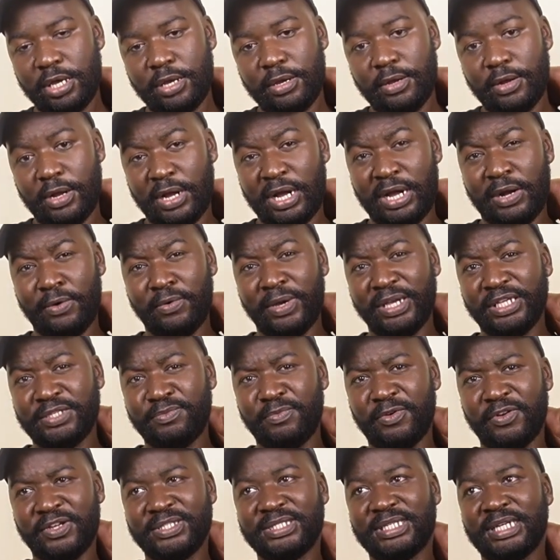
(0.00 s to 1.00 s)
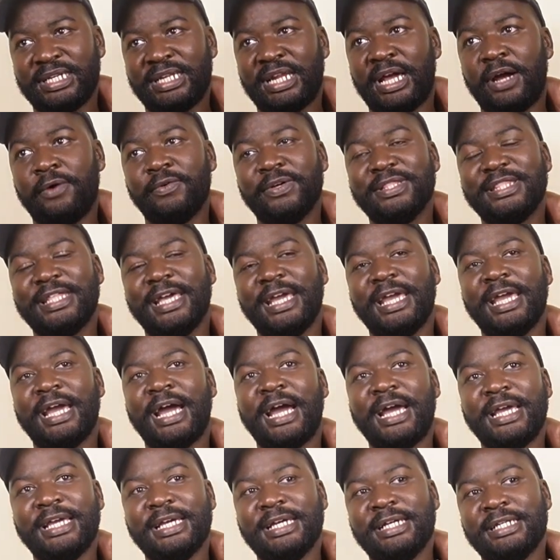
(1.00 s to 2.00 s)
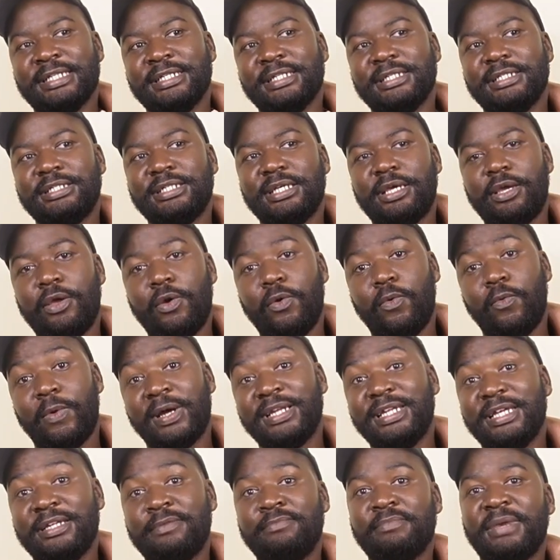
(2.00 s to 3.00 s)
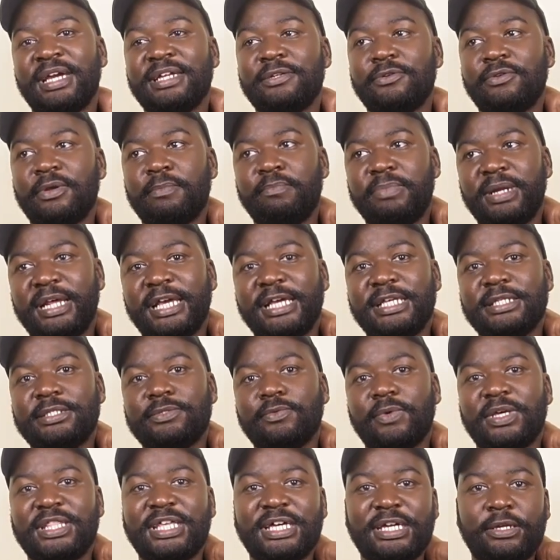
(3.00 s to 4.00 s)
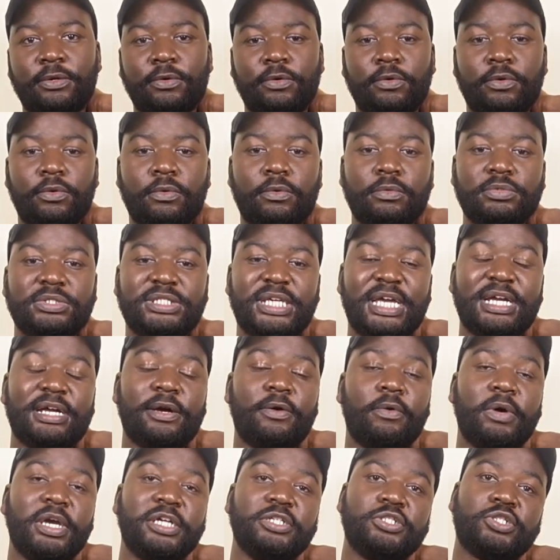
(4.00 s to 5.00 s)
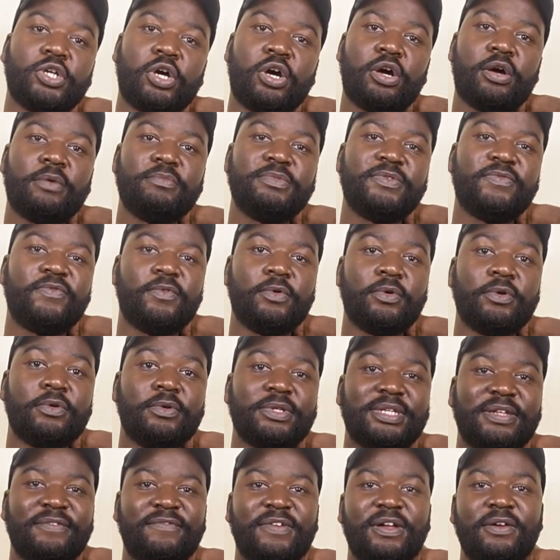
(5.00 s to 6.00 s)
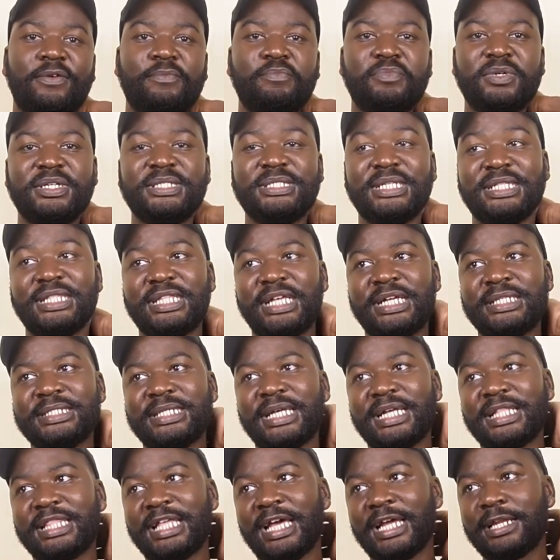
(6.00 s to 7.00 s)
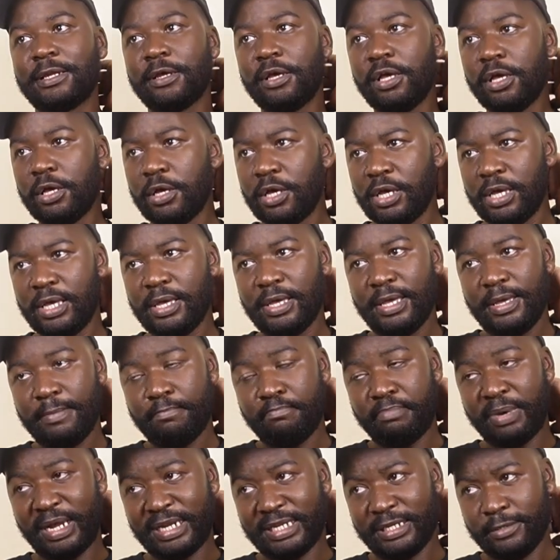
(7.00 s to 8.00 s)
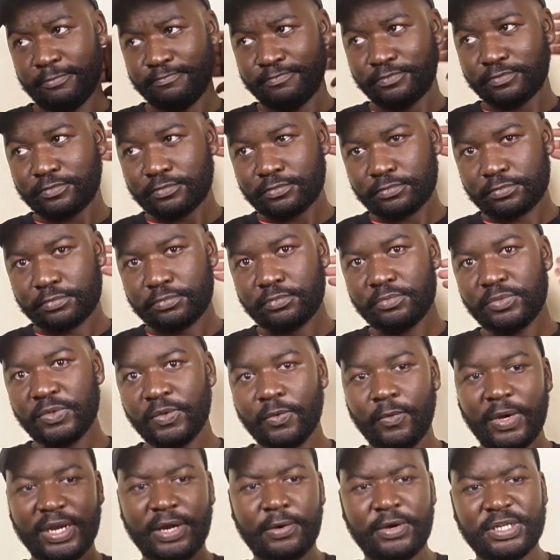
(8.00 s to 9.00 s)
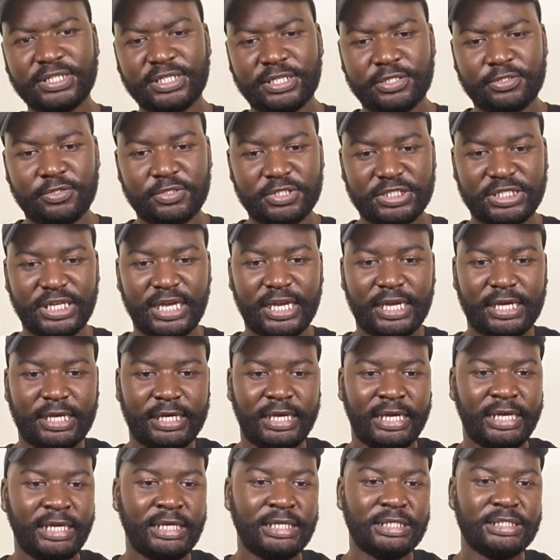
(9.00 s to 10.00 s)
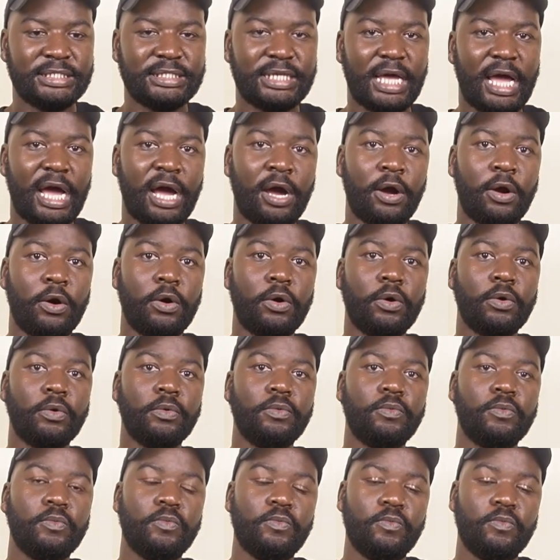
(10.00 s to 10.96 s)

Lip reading: we're experiencing now with AI and what it might replace, whether it will take away jobs for developers and things like that. But what I wanted to share is how